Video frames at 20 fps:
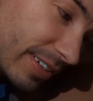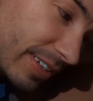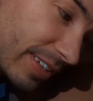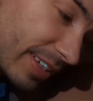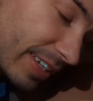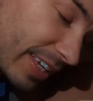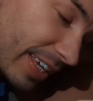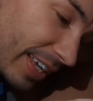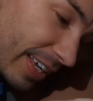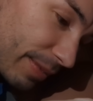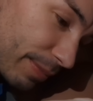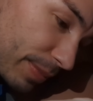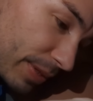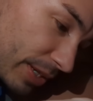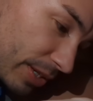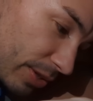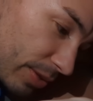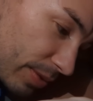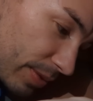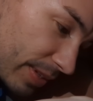You can't be
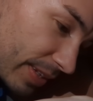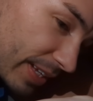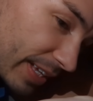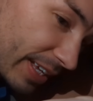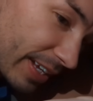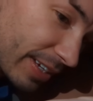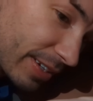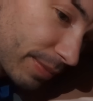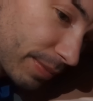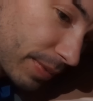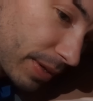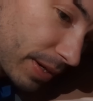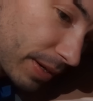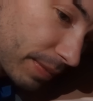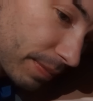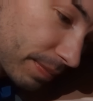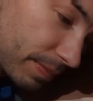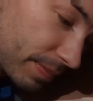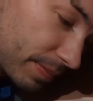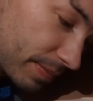doing that to
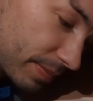Mom.